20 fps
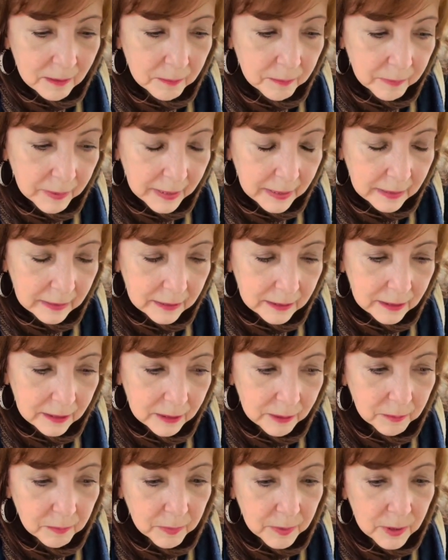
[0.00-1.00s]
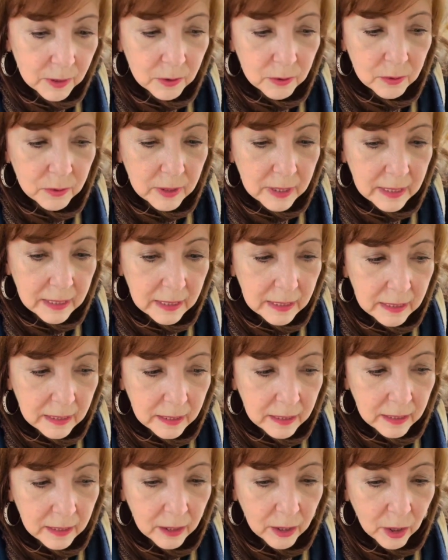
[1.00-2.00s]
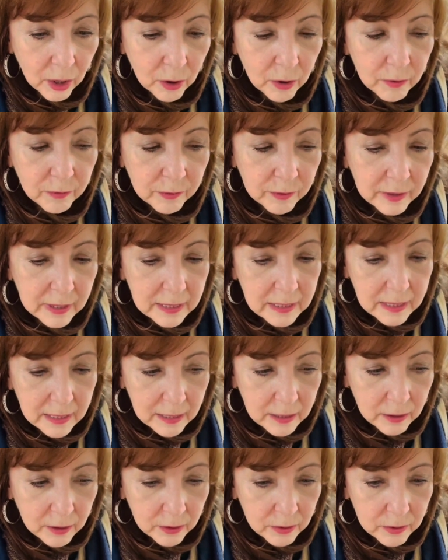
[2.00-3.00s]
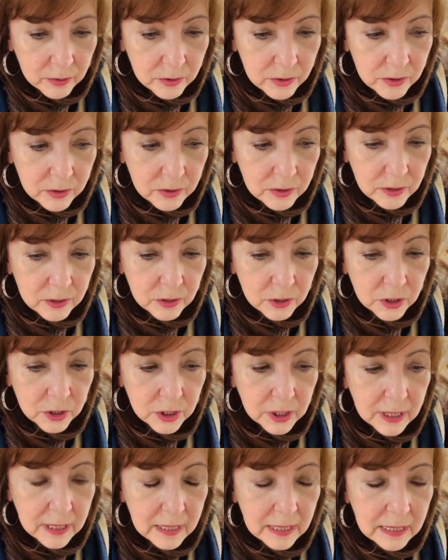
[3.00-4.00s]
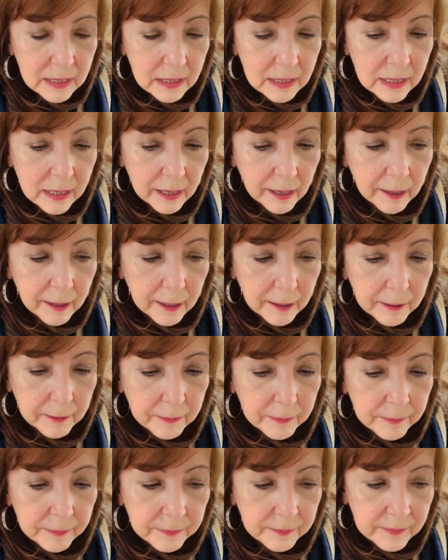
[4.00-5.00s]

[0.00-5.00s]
But Beauty, over the years, she um,